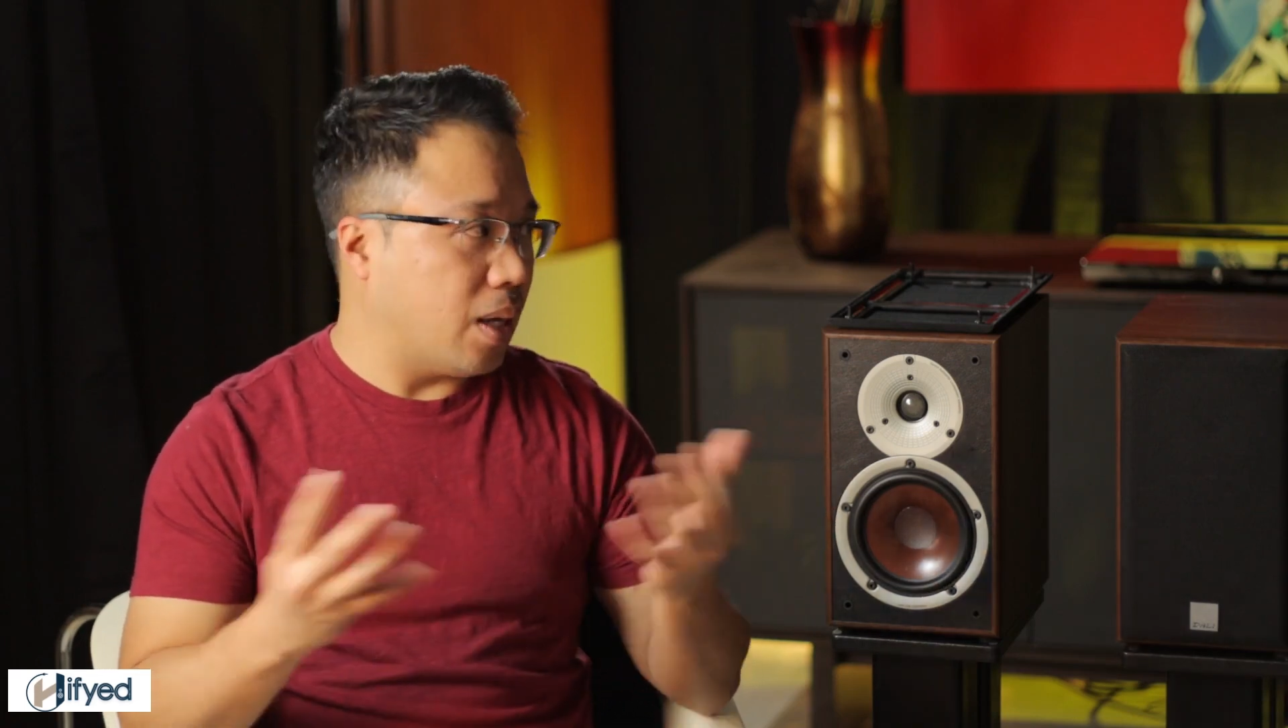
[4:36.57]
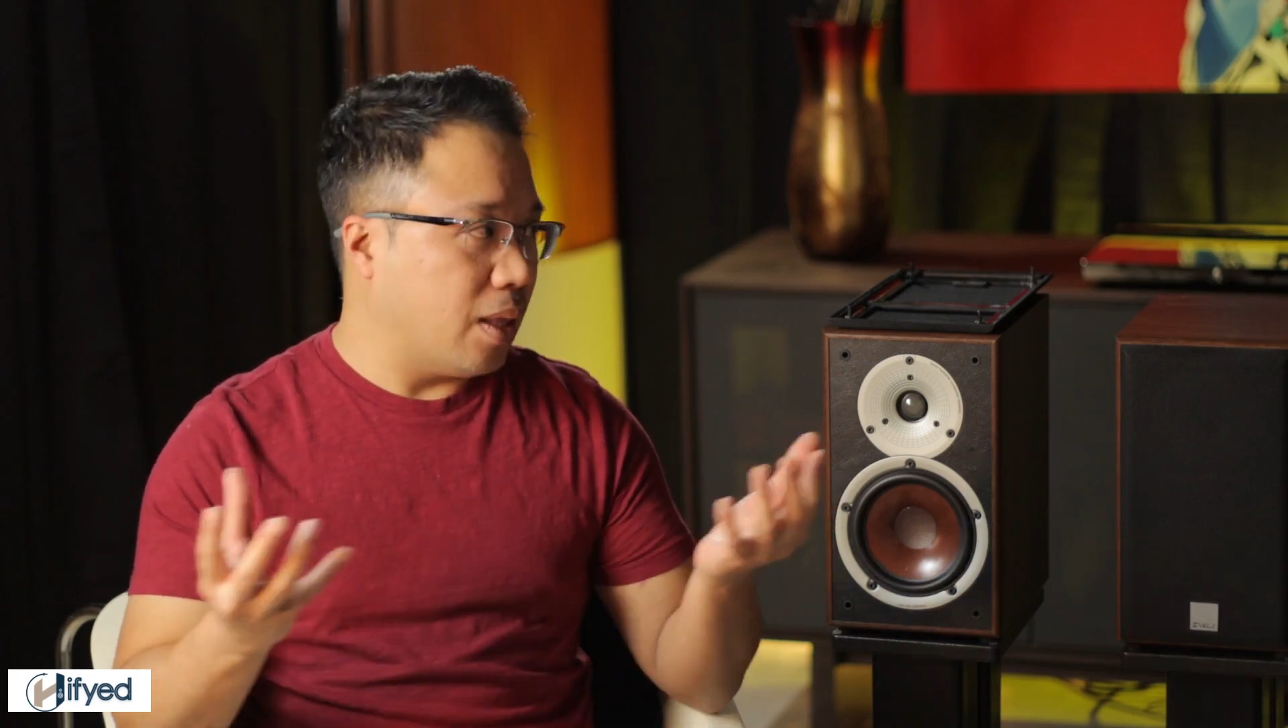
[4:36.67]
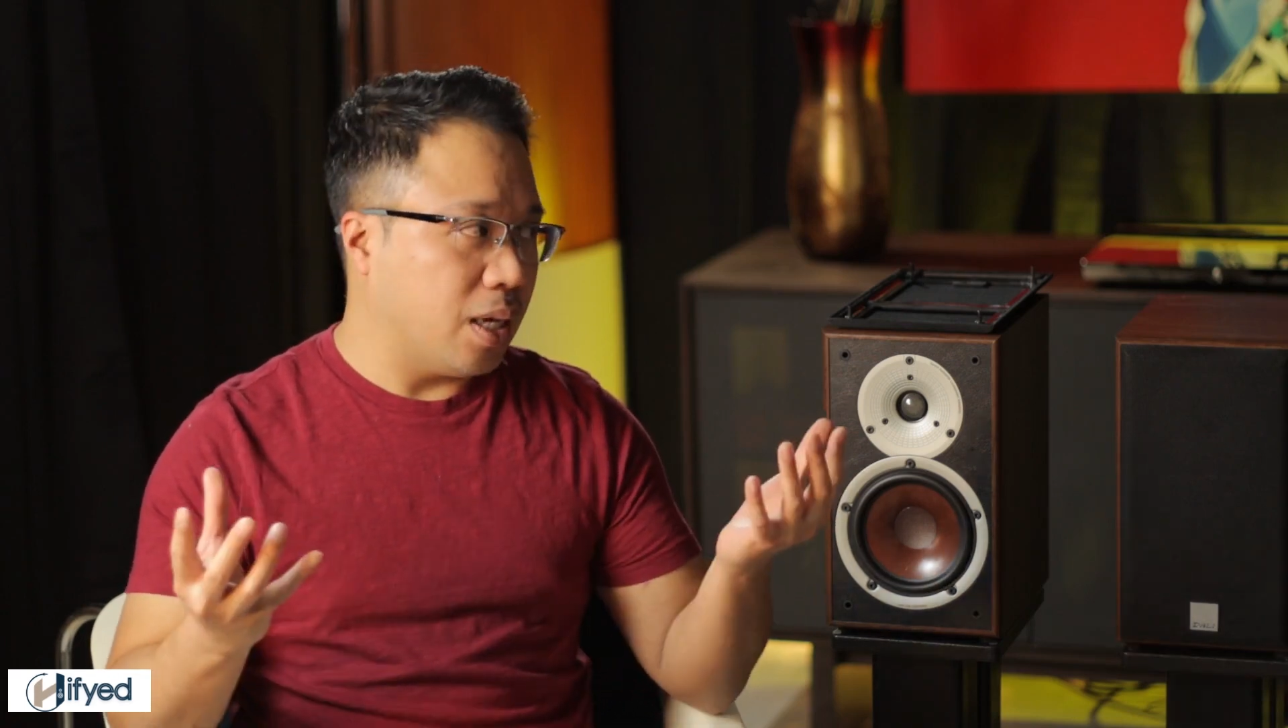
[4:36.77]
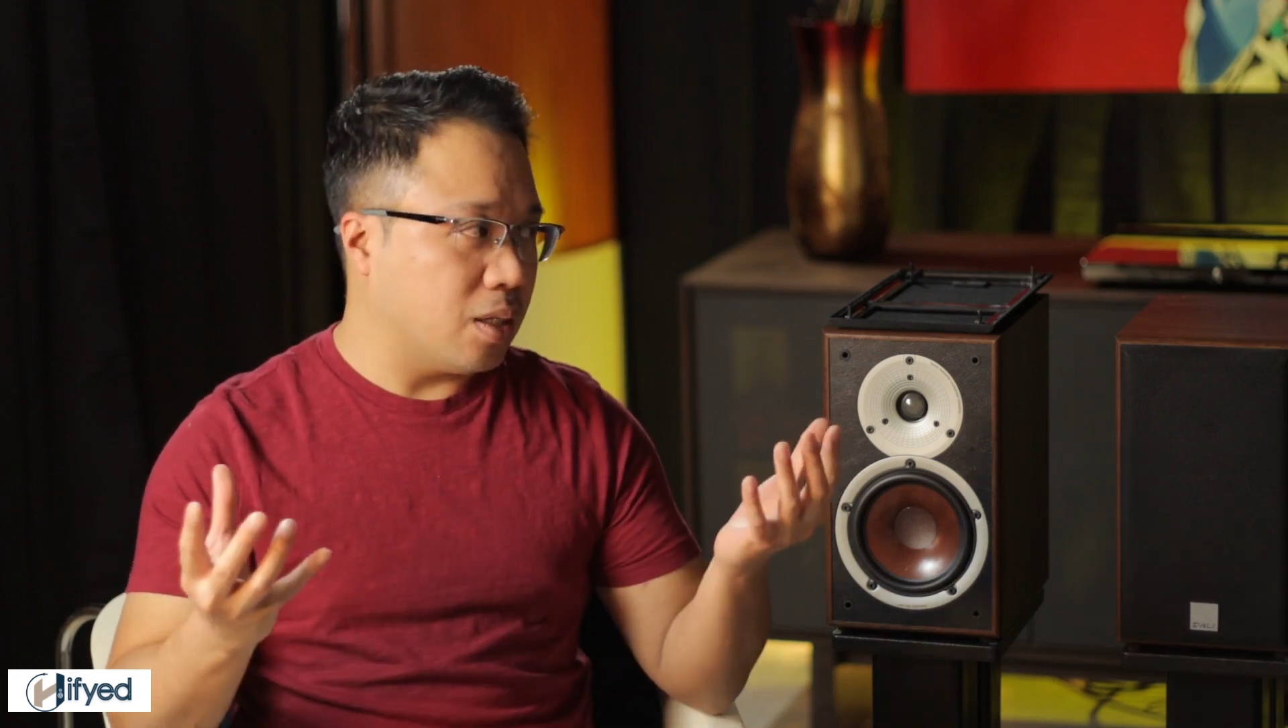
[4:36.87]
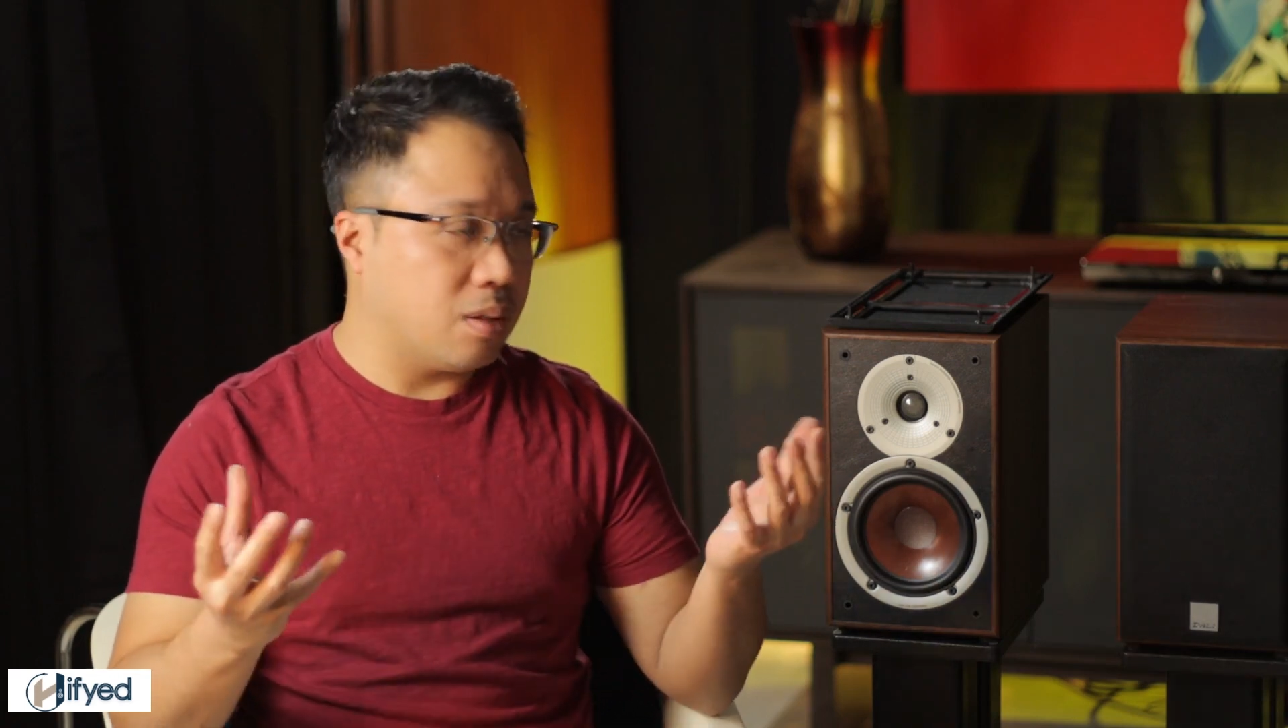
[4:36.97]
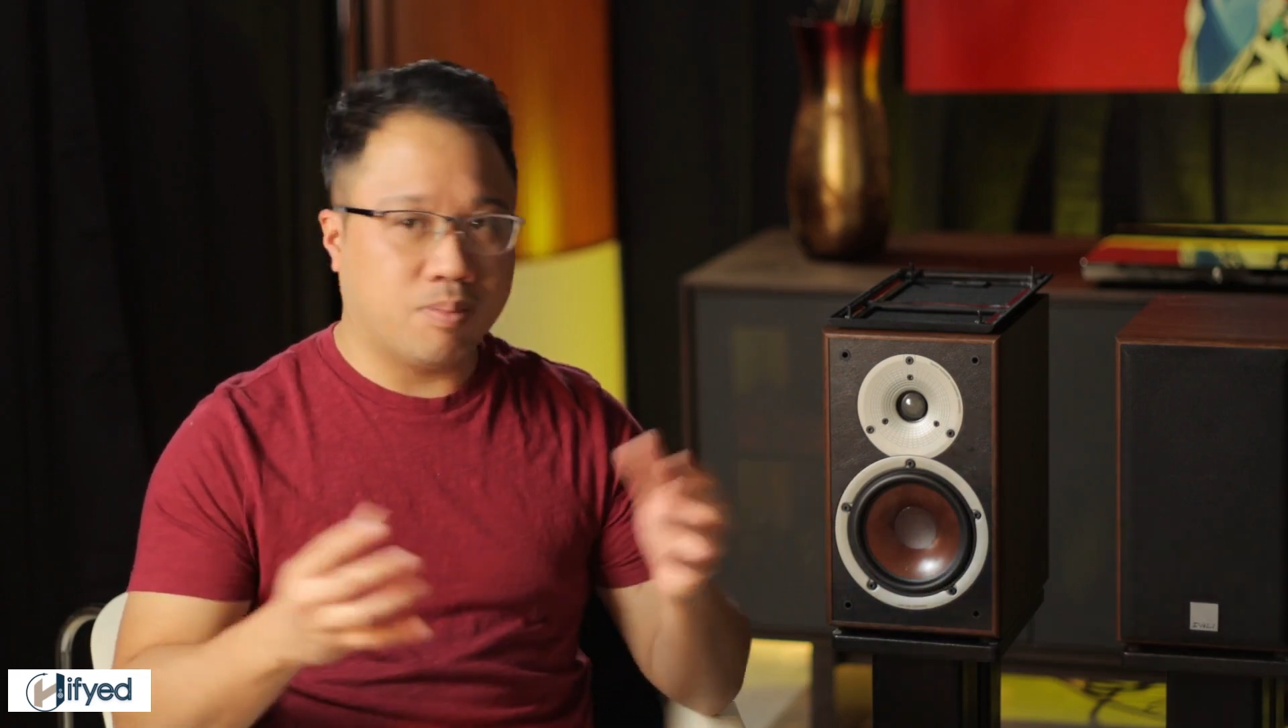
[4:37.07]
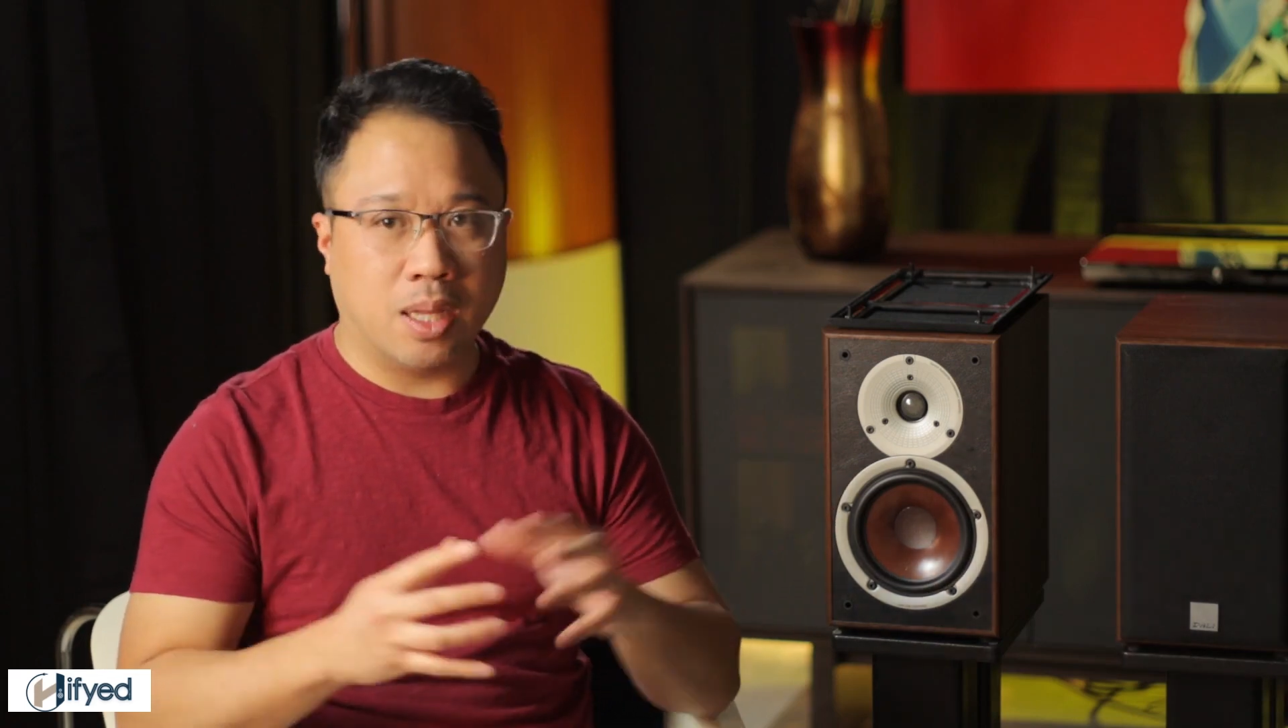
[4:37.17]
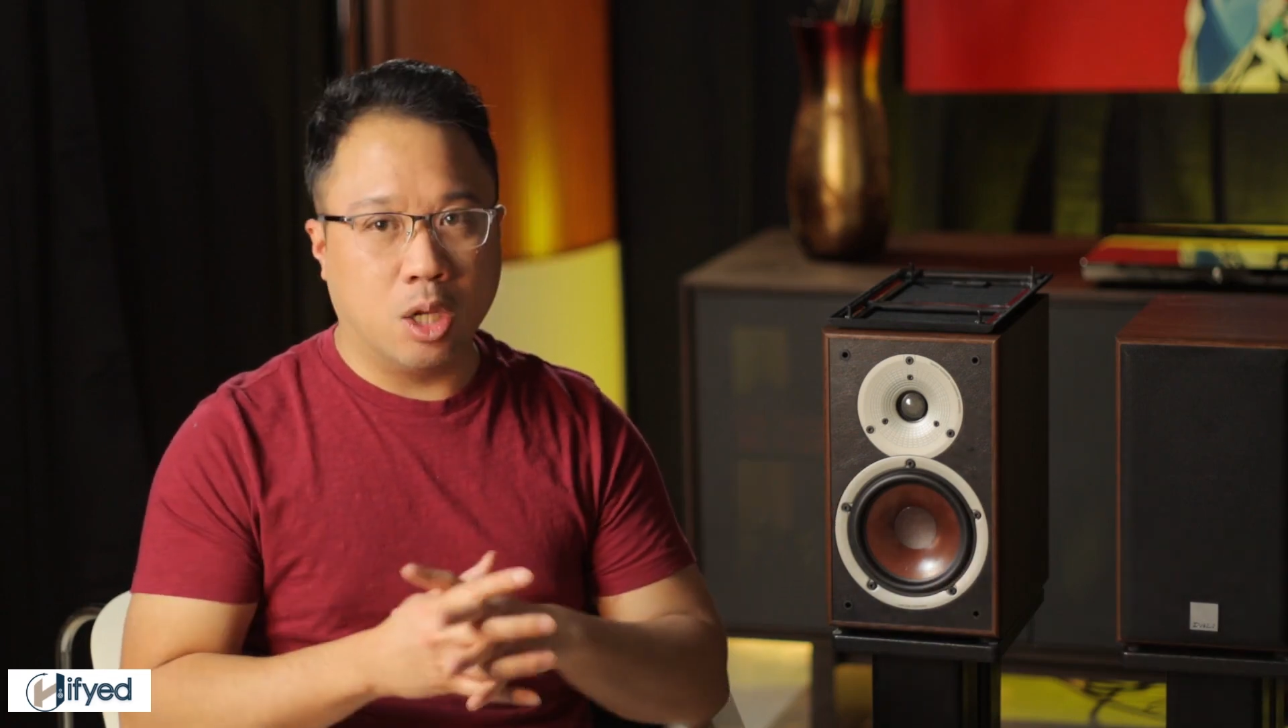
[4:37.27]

I think it's a